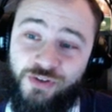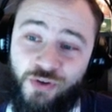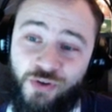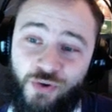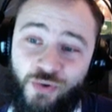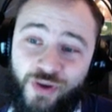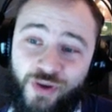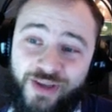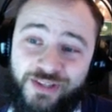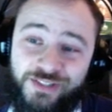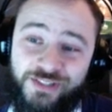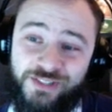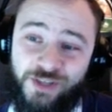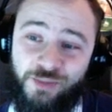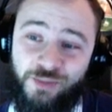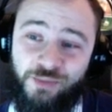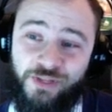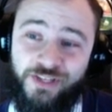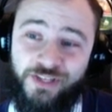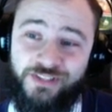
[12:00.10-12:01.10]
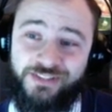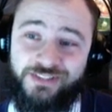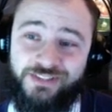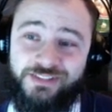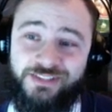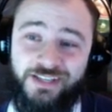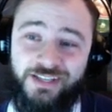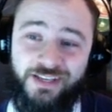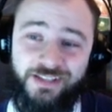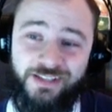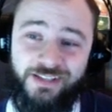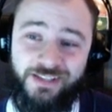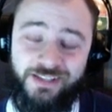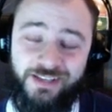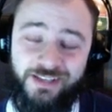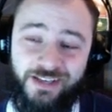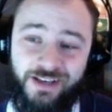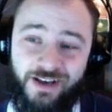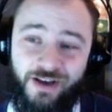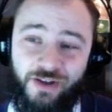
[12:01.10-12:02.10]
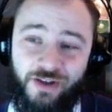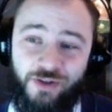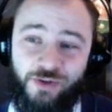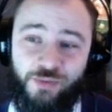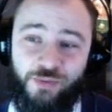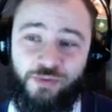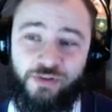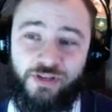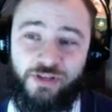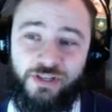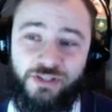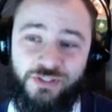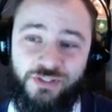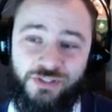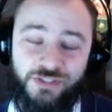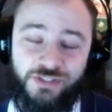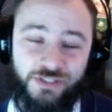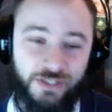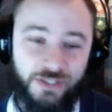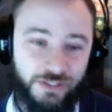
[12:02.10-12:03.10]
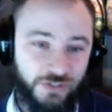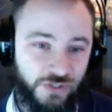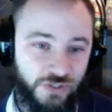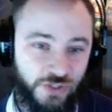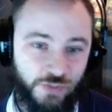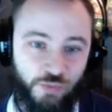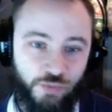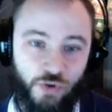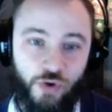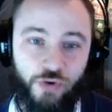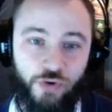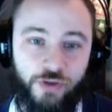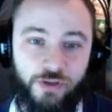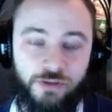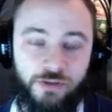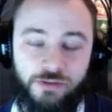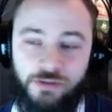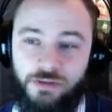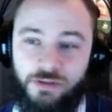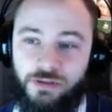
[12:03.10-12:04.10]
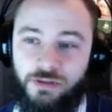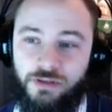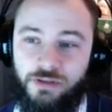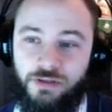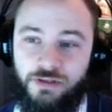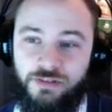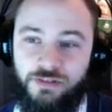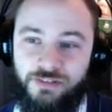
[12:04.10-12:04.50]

way in some places, and then the other place it's just broken because